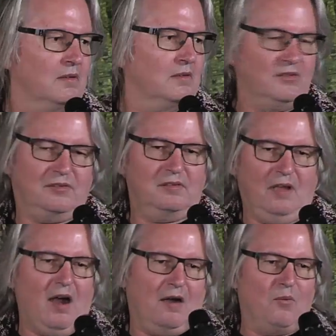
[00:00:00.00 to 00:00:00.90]
Just
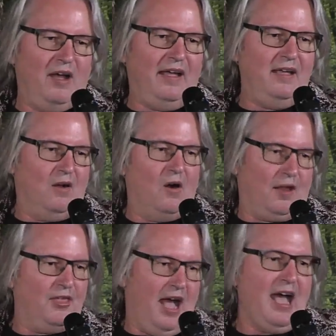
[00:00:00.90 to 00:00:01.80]
our way or
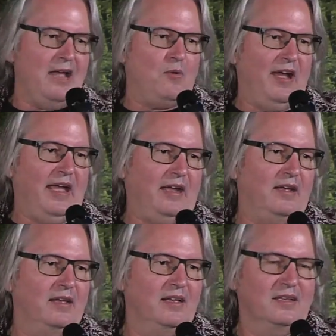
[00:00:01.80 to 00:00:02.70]
the highway.
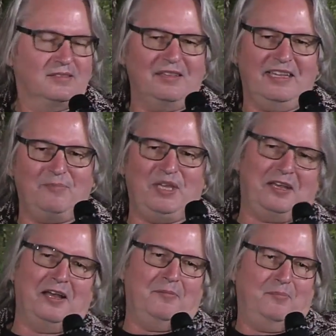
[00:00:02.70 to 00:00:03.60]
So they've
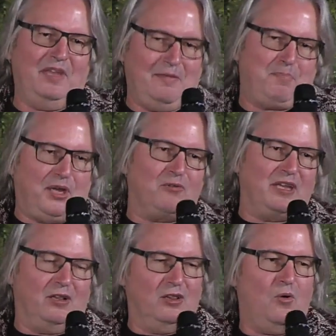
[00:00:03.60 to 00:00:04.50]
become
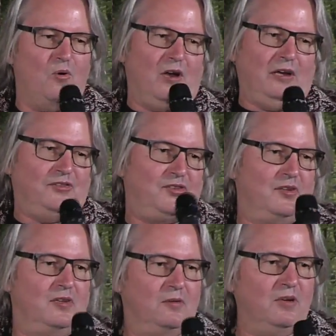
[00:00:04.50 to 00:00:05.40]
imperial lords,
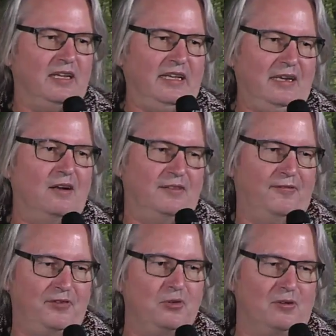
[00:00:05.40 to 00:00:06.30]
really, you know, the
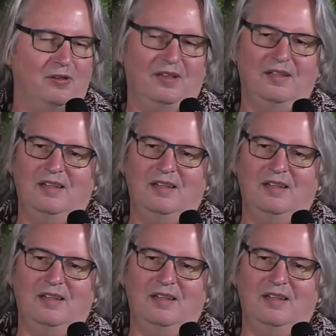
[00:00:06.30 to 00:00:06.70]
feudal